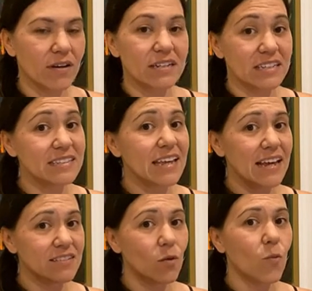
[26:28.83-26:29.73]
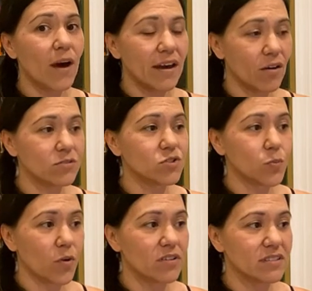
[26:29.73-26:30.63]
because it takes a while to
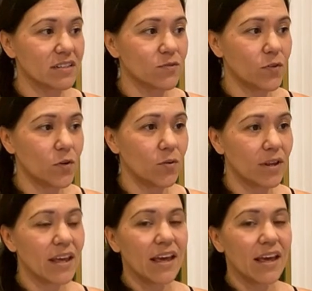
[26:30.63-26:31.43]
process food.